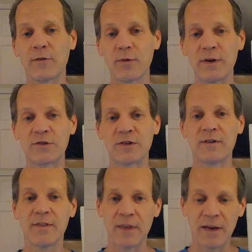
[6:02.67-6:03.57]

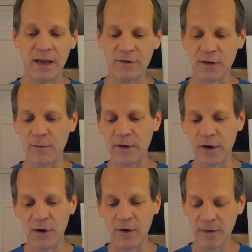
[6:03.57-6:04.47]
reason, the next thing we
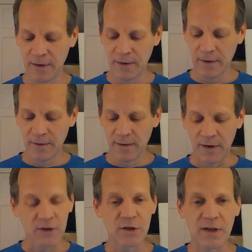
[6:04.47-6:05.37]
know,
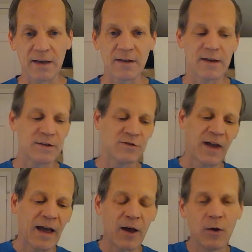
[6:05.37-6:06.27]
Nachiketa is
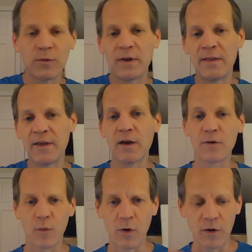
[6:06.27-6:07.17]
down in the
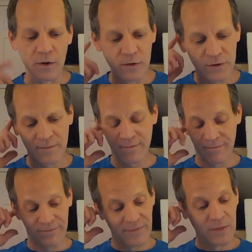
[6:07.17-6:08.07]
underworld,
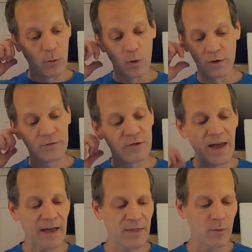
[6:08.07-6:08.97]
in the world of
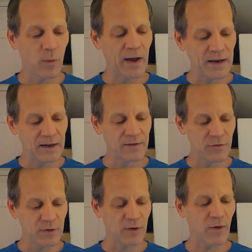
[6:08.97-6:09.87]
death, waiting
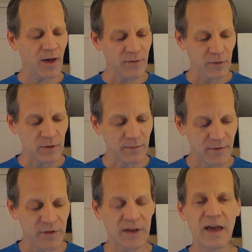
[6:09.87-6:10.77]
for the arrival
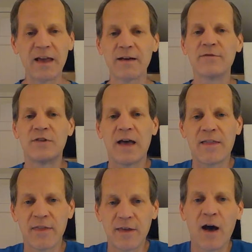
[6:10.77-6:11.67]
of the king of
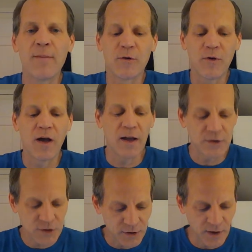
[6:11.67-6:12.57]
death,
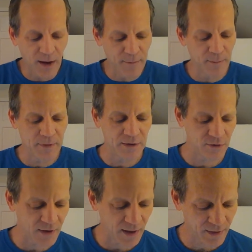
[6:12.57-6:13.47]
Yamaraj. Yama means
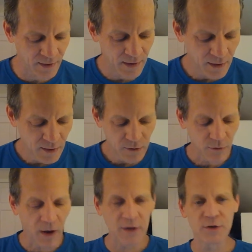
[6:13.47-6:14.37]
death,
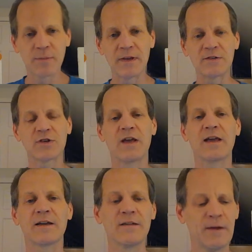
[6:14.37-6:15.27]
Raja means king.